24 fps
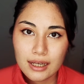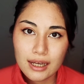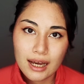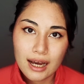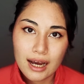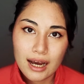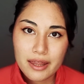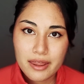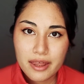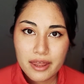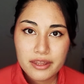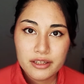
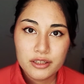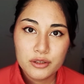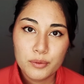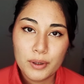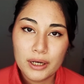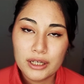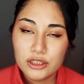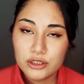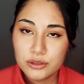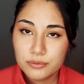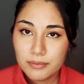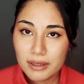Another way
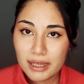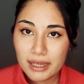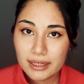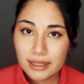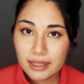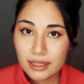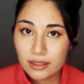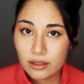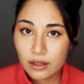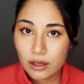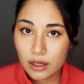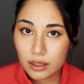to make it
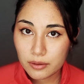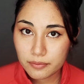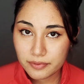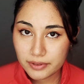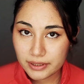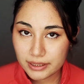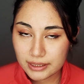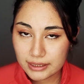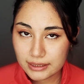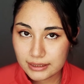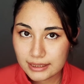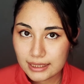
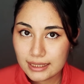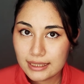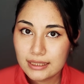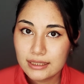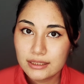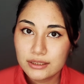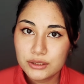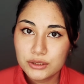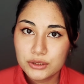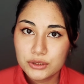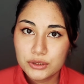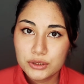obvious
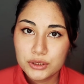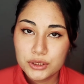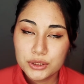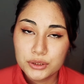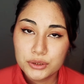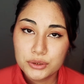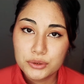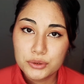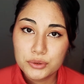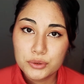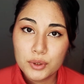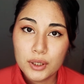is
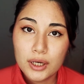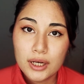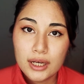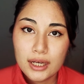to